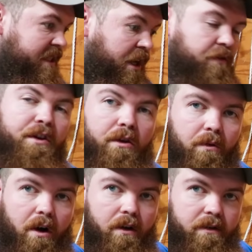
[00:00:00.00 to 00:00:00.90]
itself to the
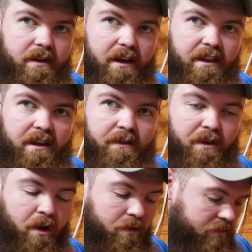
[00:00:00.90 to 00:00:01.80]
wall, and then if
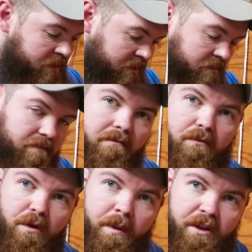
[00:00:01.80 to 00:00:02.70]
it holds,
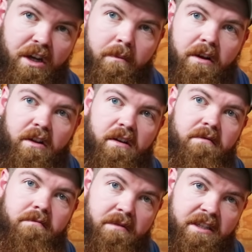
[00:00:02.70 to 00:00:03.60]
we'll put the dumbbell
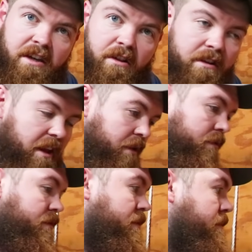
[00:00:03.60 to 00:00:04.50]
on and see how long that
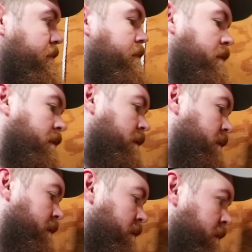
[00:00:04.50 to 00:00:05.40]
holds.
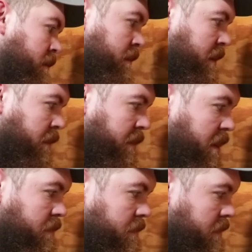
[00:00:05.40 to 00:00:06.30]
Here we
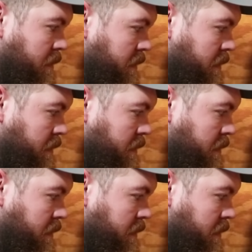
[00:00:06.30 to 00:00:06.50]
go.